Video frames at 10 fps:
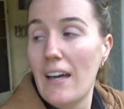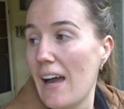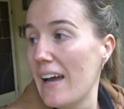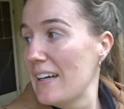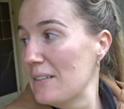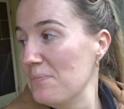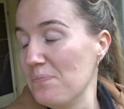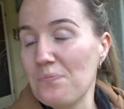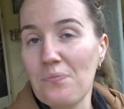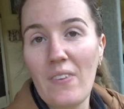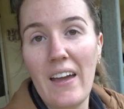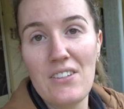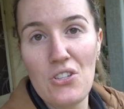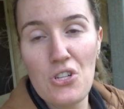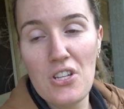And
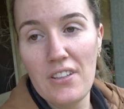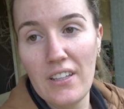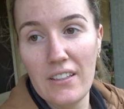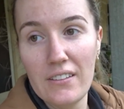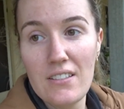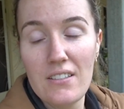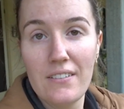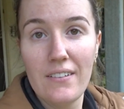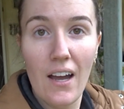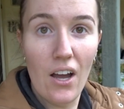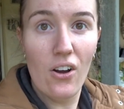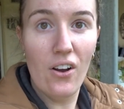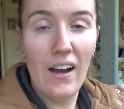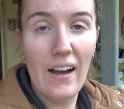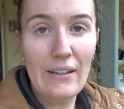so she thinks,
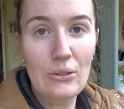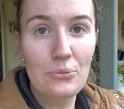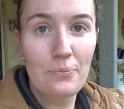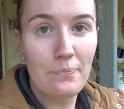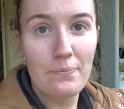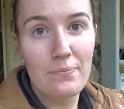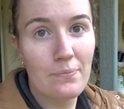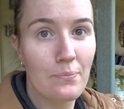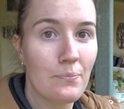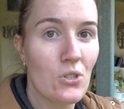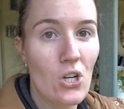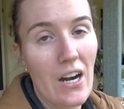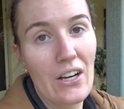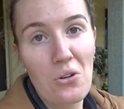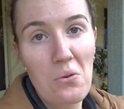oh, I'll
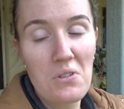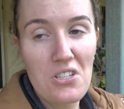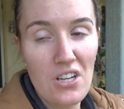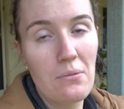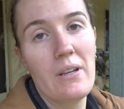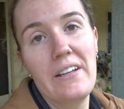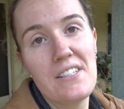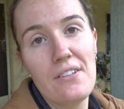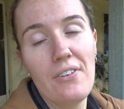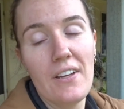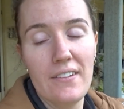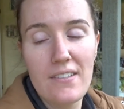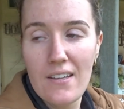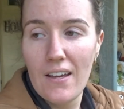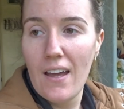try and go in with the sheep. Hits the fence.